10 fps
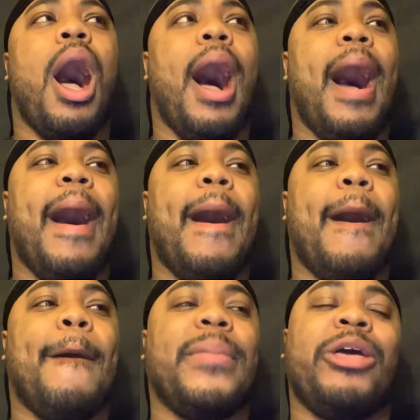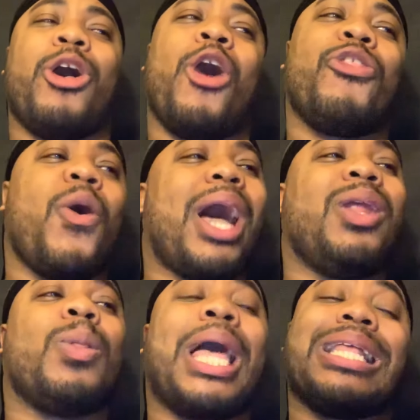And although I
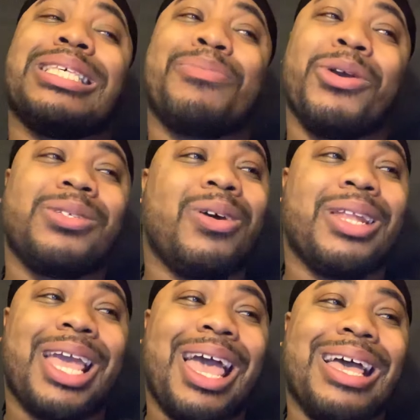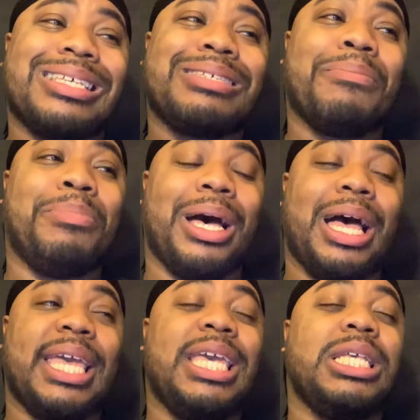don't like this person on the cast,
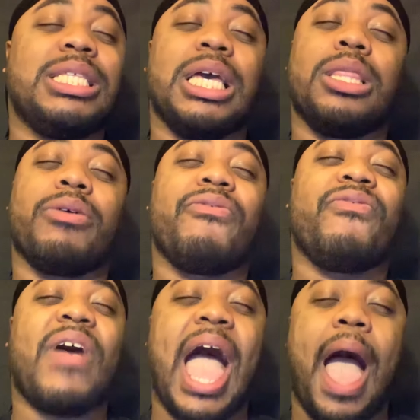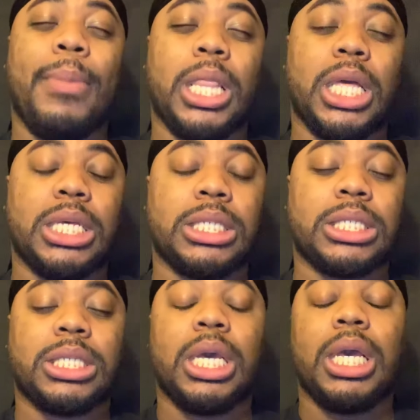but he did look
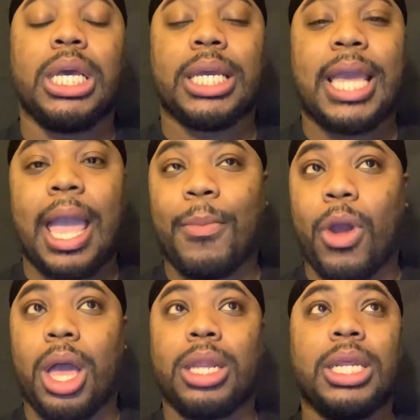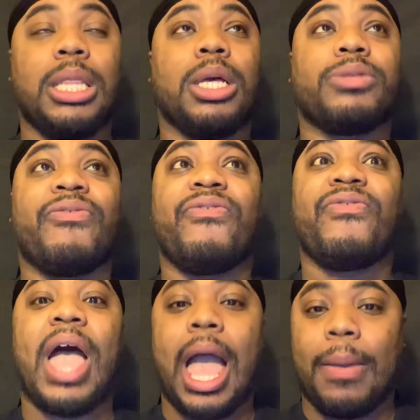fabulous. Cameron, he looked
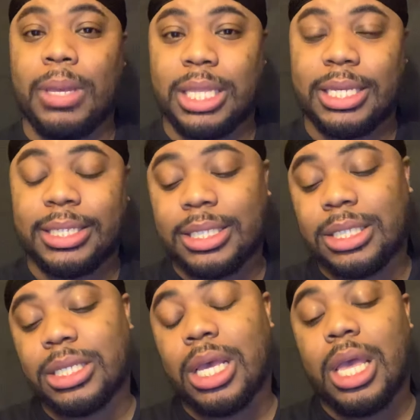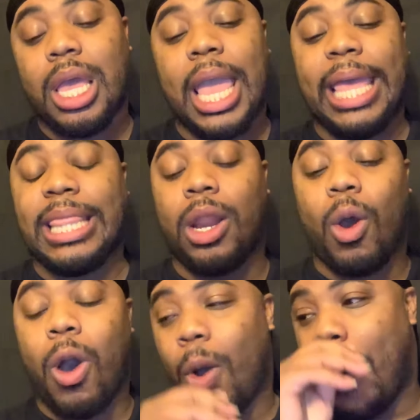fabulous. And that
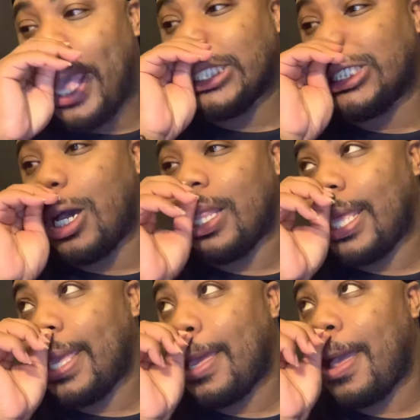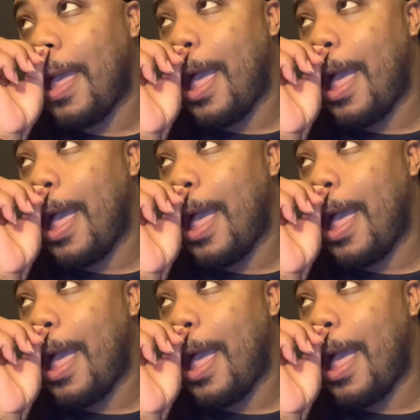all-white Zolling.